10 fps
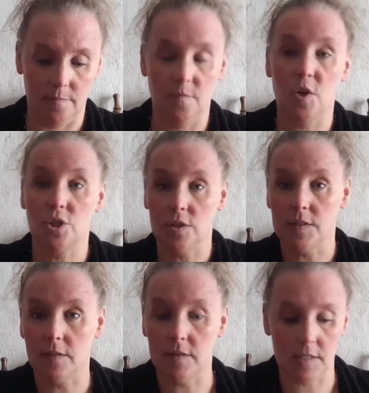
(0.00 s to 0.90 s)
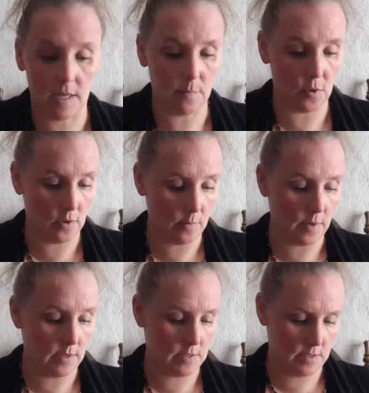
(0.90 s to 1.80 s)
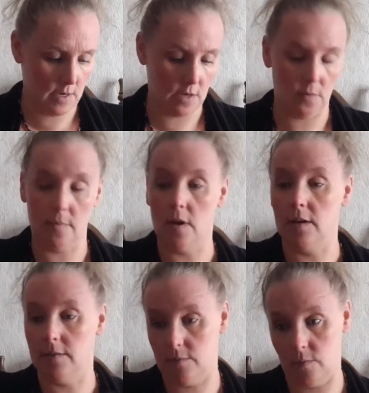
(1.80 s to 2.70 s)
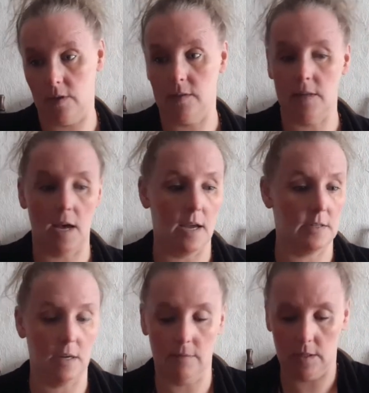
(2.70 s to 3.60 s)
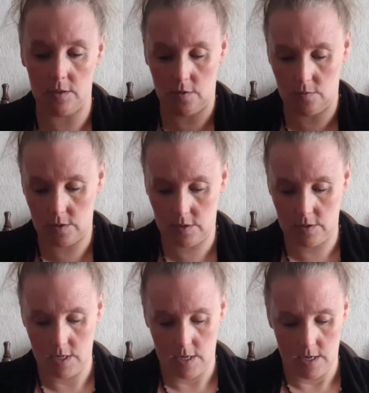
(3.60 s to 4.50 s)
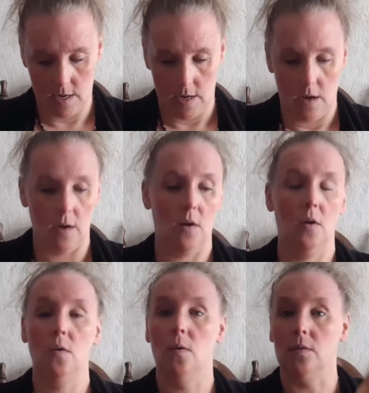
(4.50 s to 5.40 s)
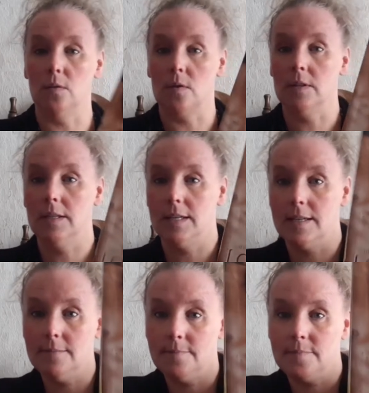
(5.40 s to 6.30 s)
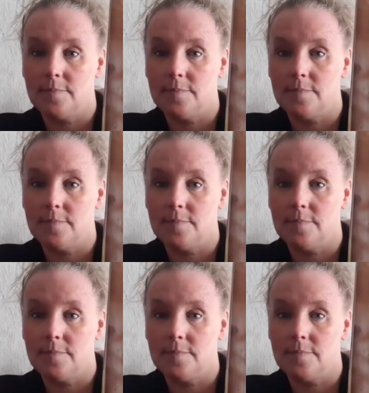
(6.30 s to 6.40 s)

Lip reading: versions of the same book, but I don't mind when it's that. I really don't. Oh, Leigh.